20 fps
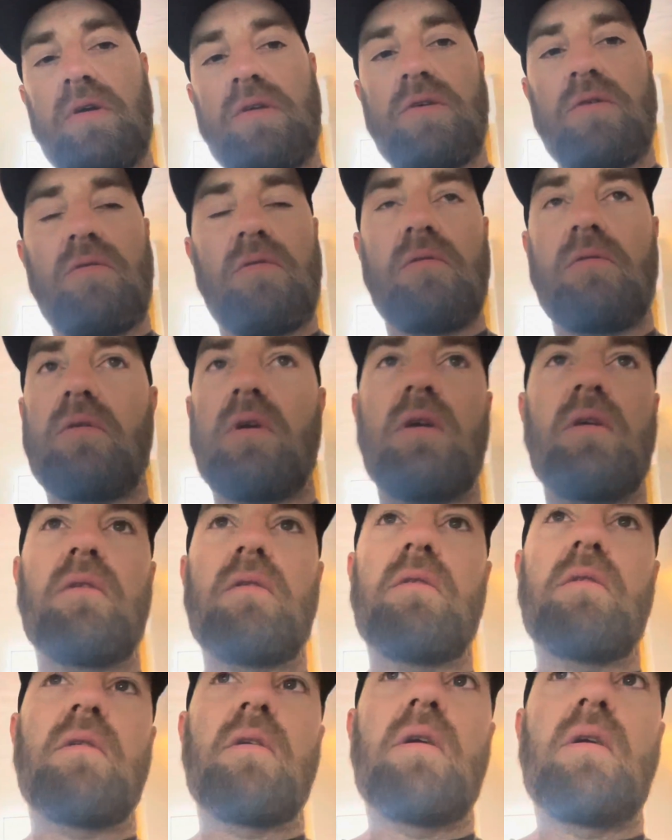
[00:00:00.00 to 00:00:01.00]
So,
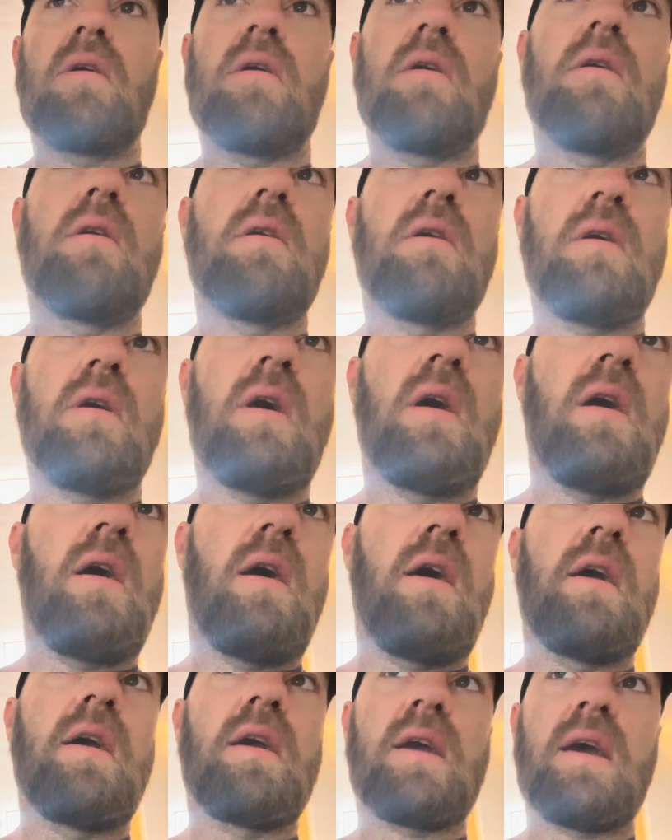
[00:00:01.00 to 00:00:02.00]

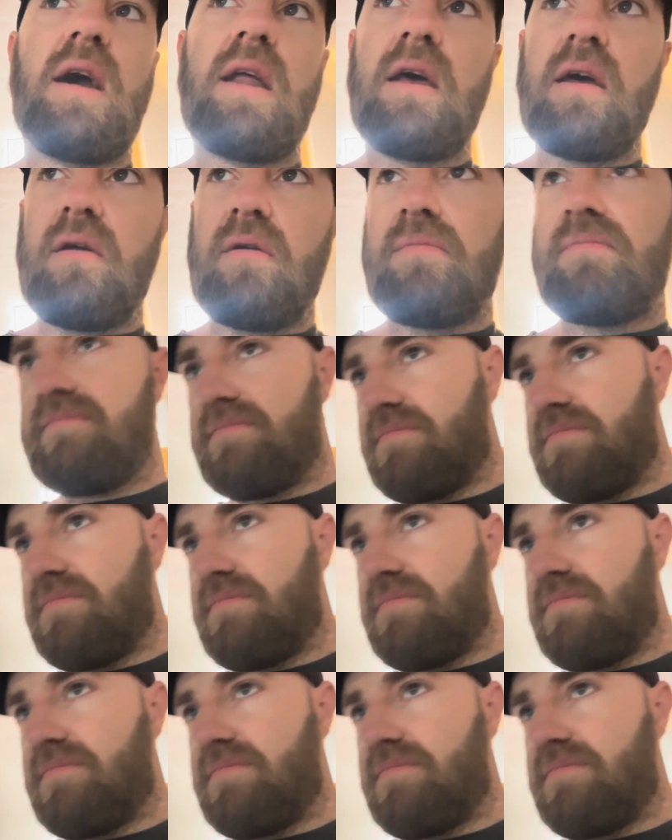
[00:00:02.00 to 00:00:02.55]
it kind of,